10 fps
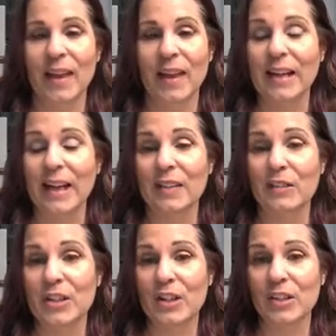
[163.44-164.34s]
And I have
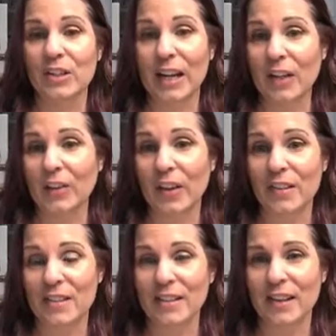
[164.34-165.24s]
another angle on
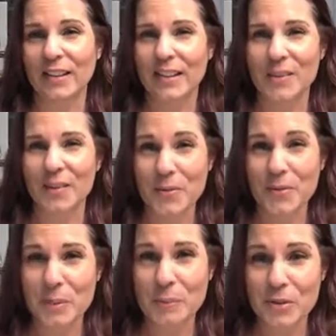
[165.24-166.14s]
this side that's
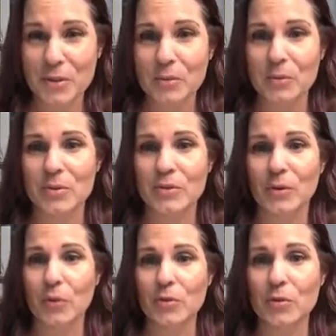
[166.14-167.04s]
also obtuse,
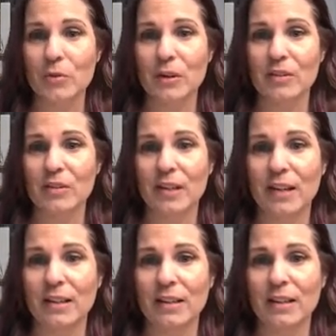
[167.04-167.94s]
also greater than
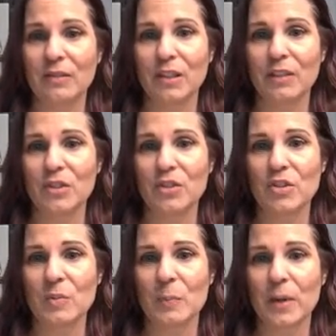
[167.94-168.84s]
90, even if it's
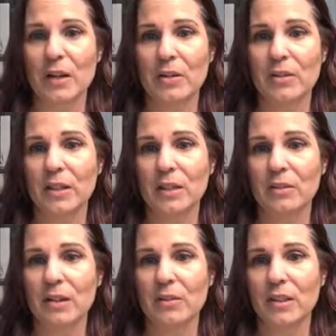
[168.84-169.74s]
just barely
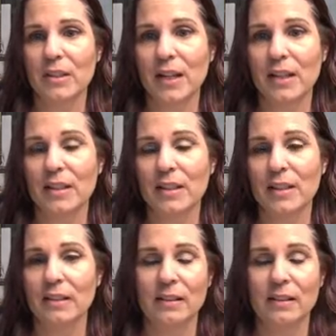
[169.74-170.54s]
greater than 90.